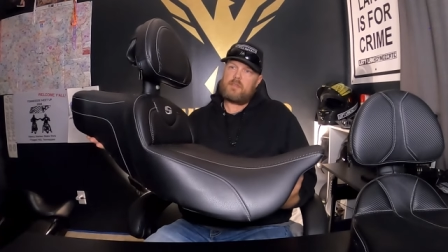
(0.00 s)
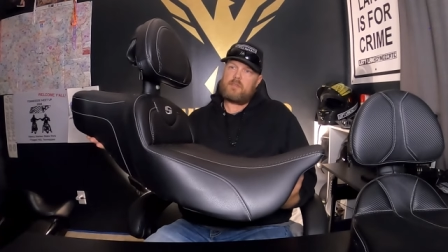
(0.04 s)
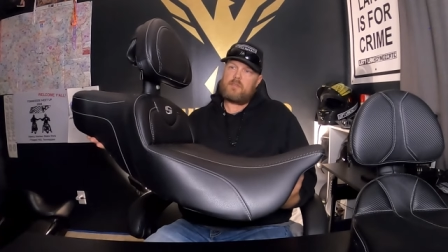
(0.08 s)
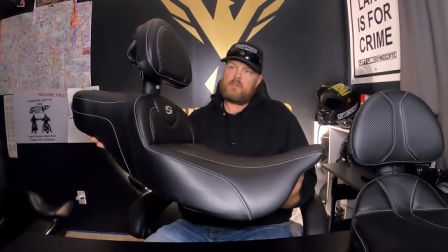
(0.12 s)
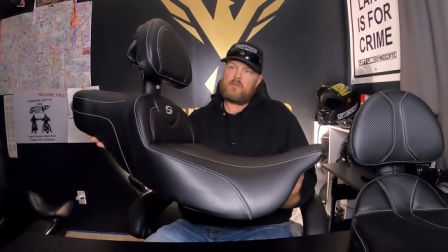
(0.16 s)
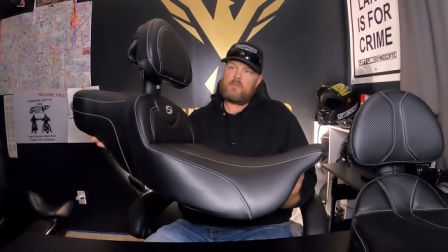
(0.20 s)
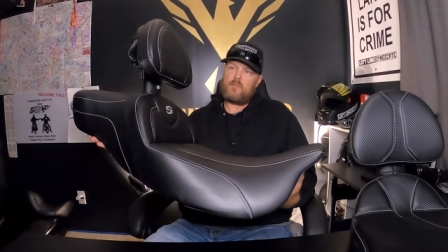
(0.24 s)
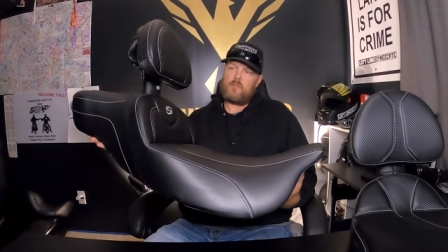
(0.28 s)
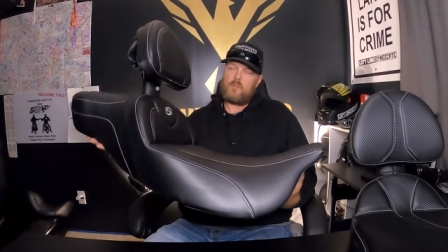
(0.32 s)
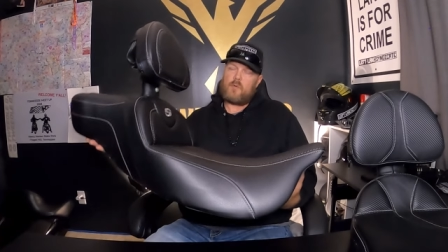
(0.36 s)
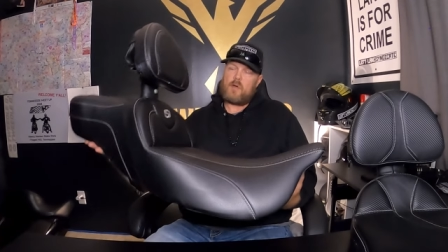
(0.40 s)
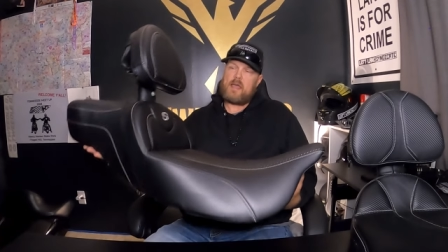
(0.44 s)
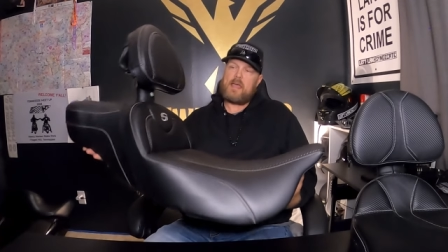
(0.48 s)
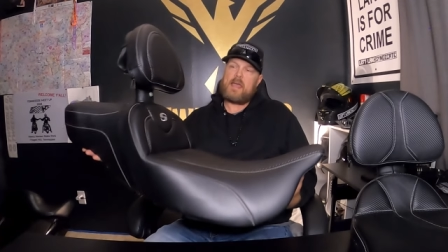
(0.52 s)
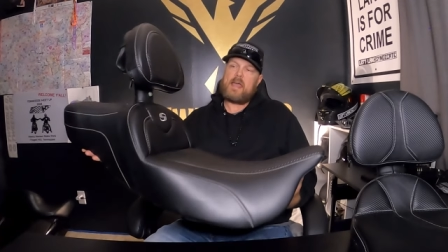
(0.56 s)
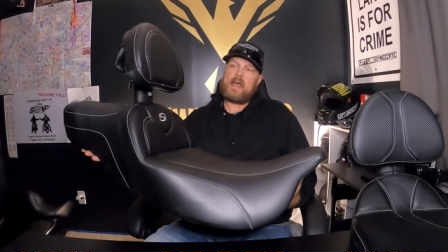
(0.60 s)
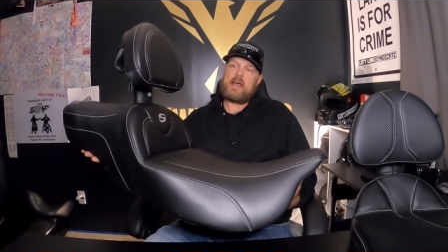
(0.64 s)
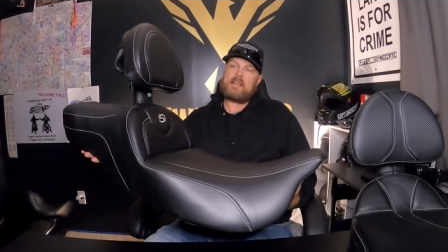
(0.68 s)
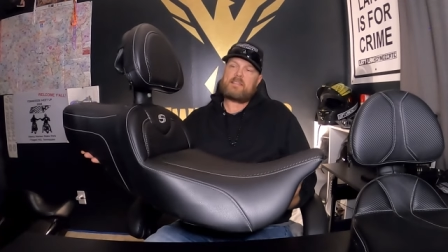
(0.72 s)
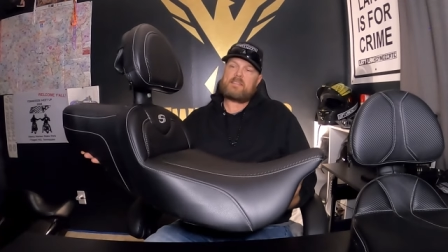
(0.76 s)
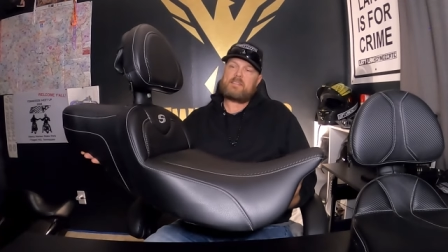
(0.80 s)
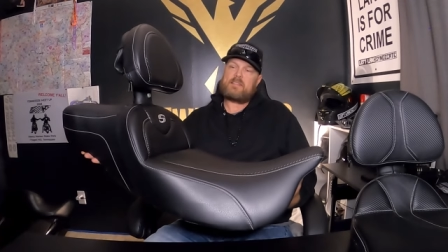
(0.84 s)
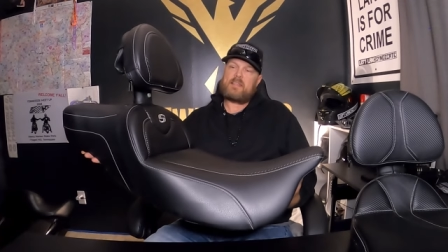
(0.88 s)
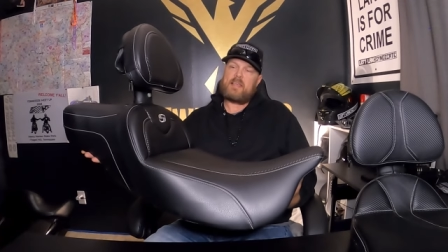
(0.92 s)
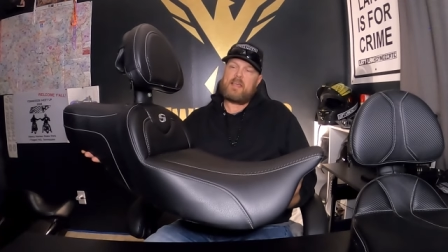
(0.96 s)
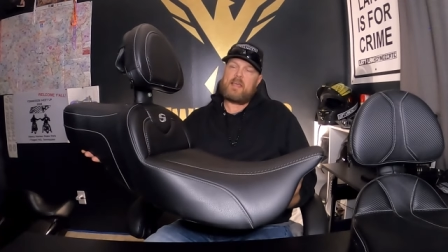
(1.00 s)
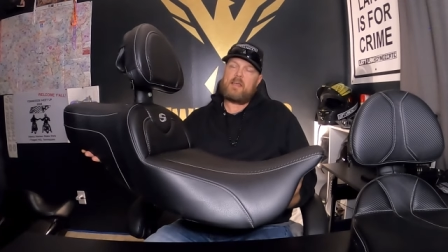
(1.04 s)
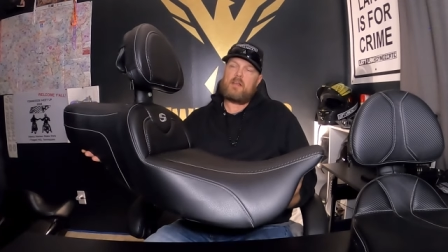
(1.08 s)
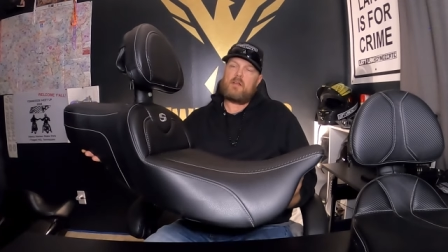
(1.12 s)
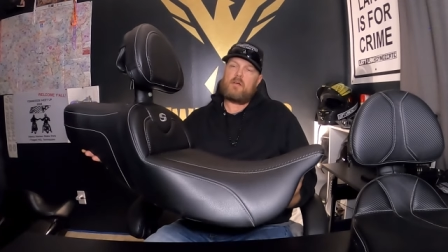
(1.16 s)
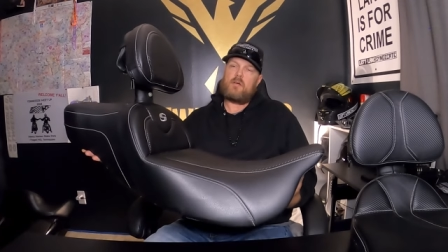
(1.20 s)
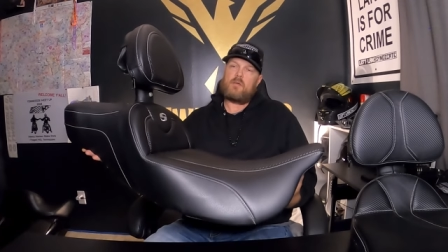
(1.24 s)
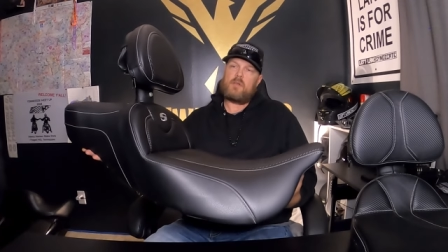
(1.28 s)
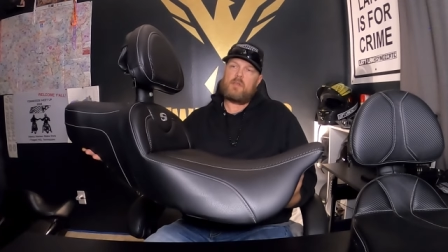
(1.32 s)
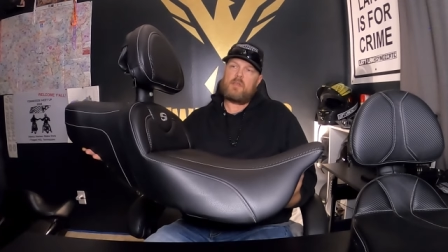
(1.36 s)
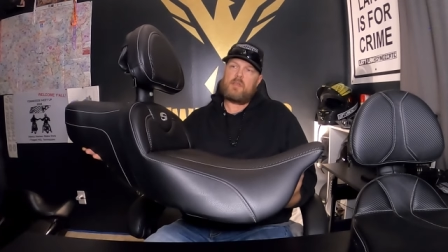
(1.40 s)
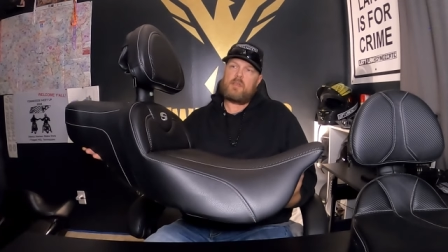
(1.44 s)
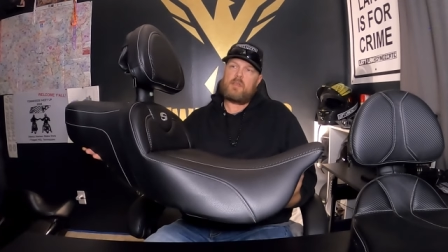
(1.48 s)
the way I sat
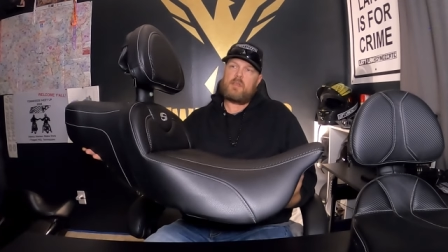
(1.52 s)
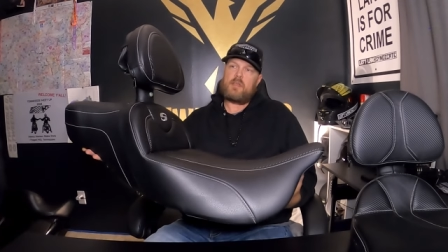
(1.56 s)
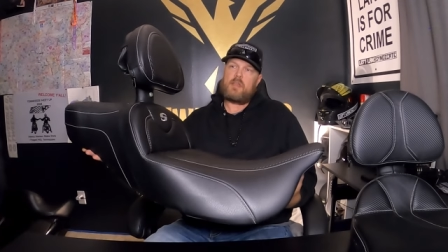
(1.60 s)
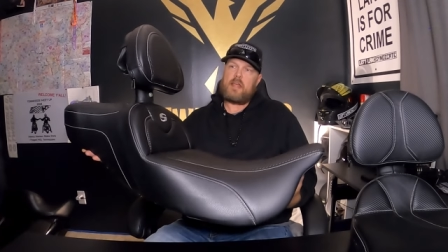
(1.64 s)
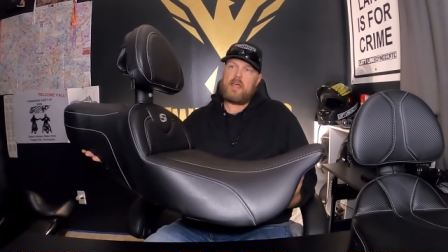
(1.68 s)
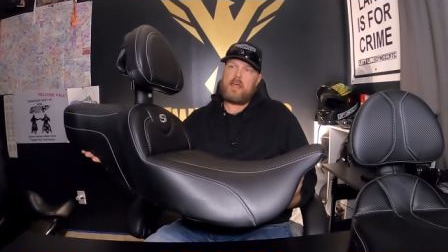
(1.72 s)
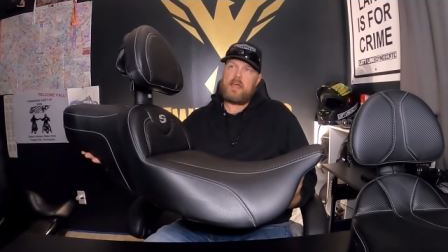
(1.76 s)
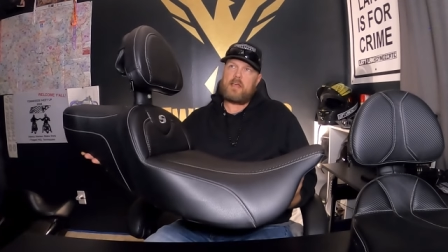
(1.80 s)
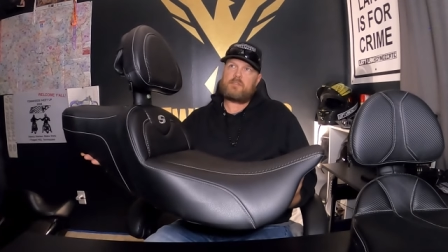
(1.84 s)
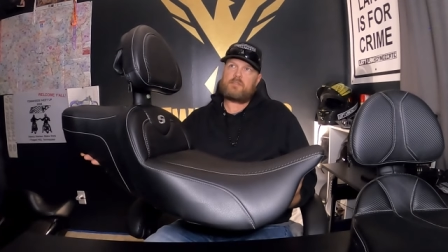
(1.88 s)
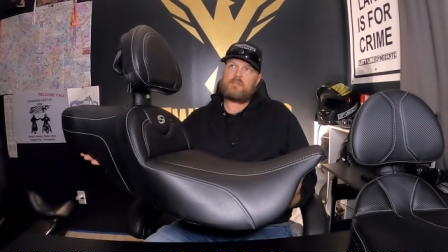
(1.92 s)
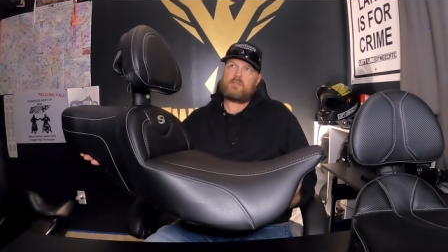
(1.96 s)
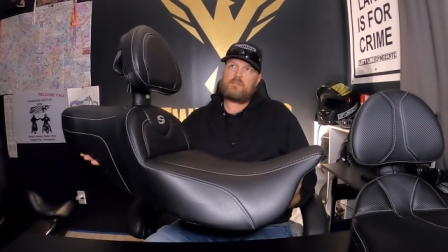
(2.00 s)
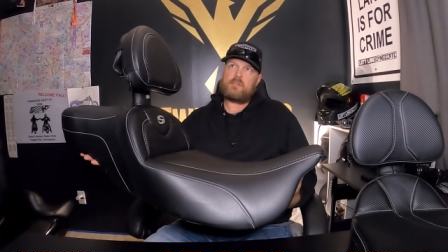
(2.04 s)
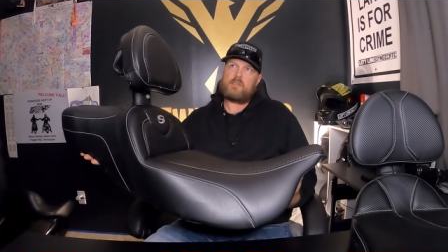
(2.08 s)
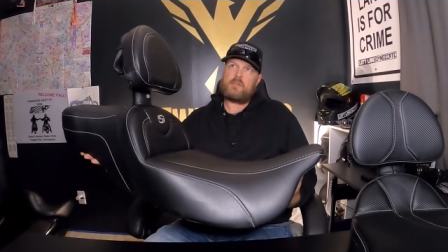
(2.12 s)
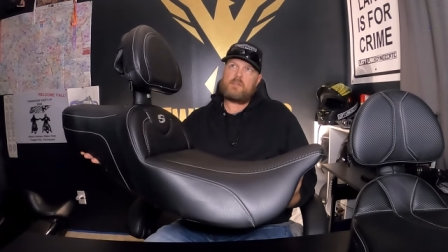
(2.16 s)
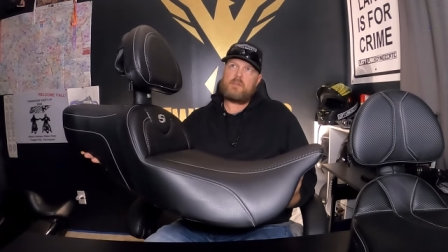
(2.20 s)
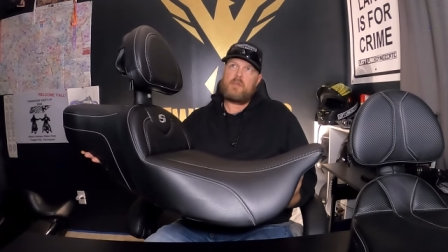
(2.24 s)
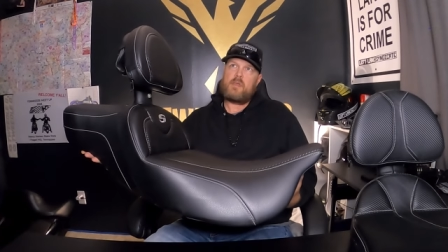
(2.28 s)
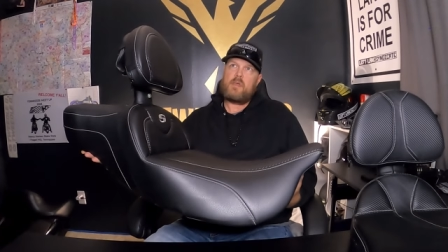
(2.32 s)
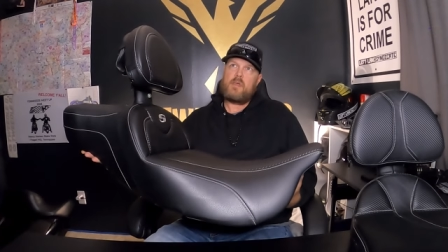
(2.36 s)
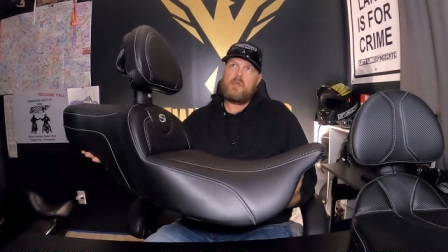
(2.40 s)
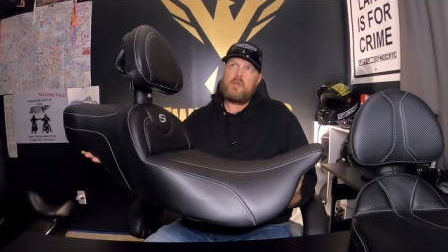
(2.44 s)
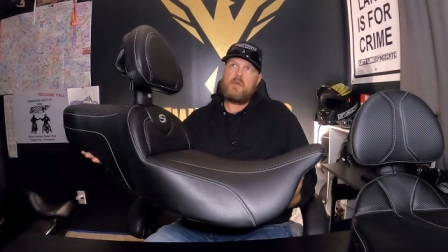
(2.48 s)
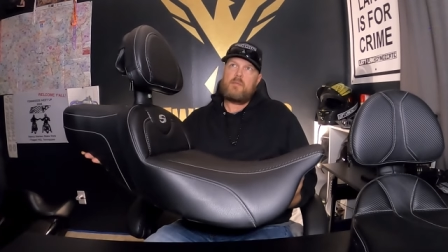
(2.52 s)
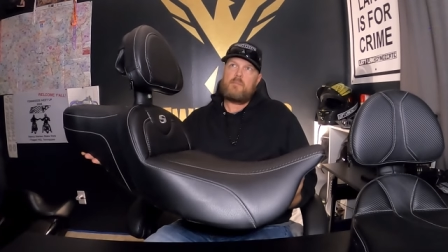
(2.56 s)
on it, it actually